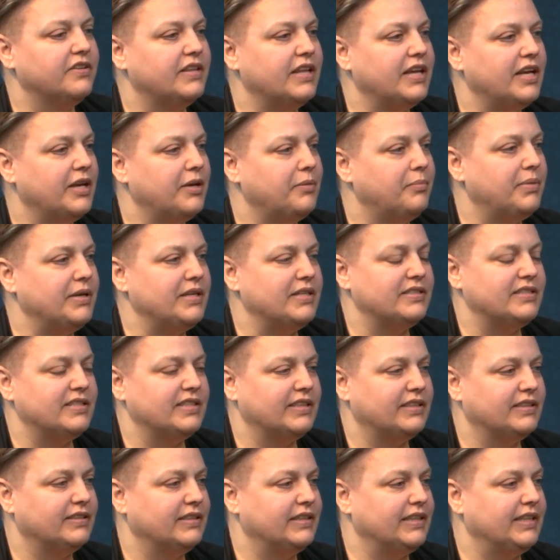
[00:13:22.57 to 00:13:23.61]
They
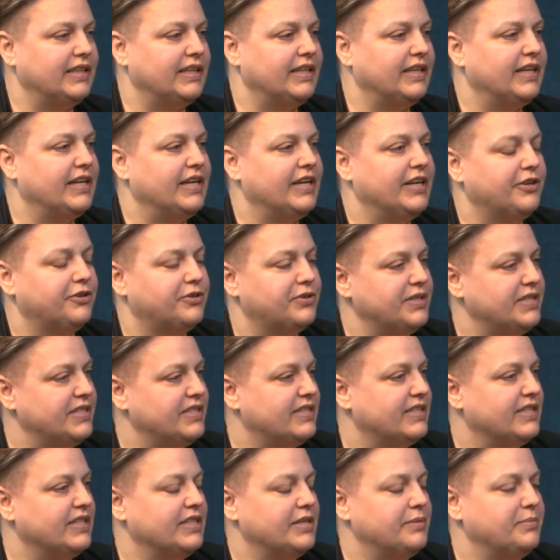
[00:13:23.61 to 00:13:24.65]
basically increased
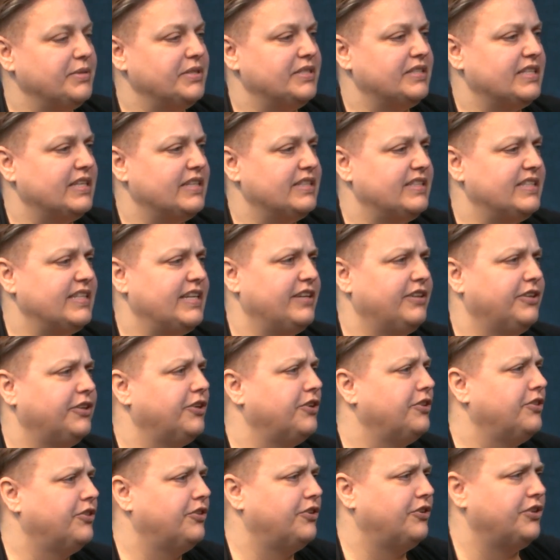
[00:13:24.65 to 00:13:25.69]
the limits, I'd say a
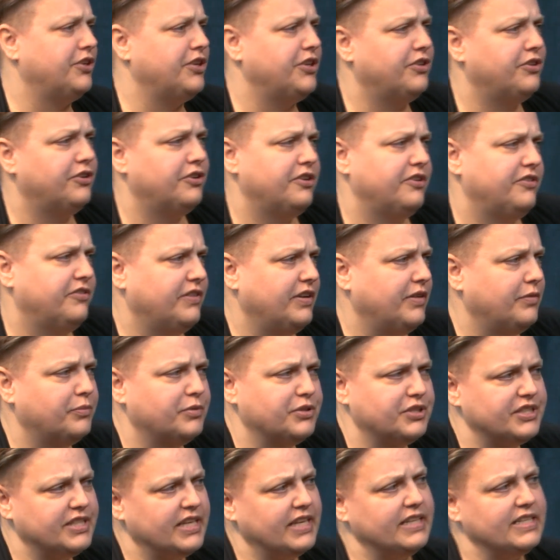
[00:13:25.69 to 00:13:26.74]
good 30,
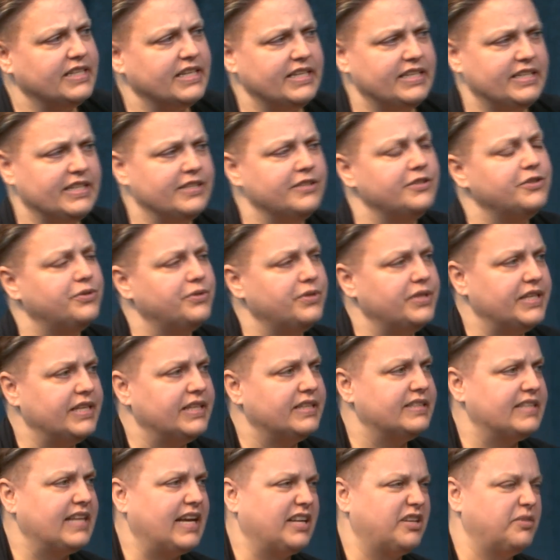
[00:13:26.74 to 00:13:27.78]
35%. I didn't do the mm -hmm.
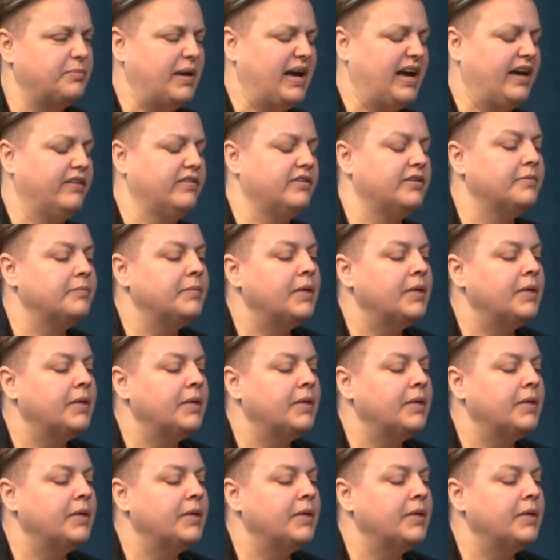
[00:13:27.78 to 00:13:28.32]
exact math.